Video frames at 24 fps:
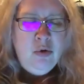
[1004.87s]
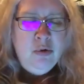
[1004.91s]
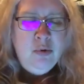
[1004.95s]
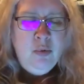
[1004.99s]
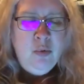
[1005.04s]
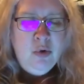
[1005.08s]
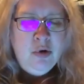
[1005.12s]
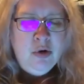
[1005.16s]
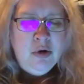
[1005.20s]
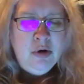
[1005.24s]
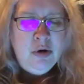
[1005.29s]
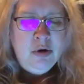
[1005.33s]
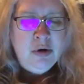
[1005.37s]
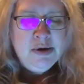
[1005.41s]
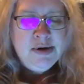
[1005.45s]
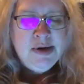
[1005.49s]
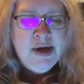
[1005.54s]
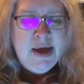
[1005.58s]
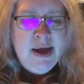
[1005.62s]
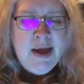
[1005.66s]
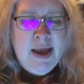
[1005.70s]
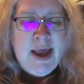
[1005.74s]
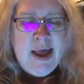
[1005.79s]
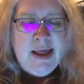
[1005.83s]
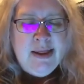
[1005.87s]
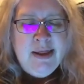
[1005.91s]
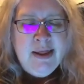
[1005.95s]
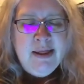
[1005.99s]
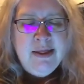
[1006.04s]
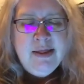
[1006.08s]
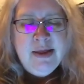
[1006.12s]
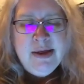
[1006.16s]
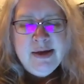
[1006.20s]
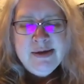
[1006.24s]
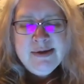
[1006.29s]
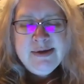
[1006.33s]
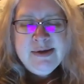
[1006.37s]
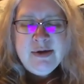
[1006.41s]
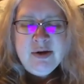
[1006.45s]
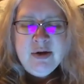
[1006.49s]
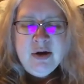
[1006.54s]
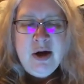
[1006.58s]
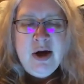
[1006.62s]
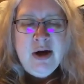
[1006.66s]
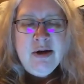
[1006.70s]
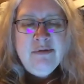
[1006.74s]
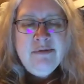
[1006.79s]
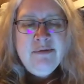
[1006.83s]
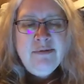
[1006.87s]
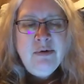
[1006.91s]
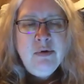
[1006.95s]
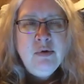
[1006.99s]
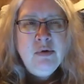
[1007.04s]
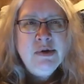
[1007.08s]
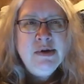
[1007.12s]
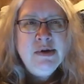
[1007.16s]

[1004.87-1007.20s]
and the things that are unfolding here.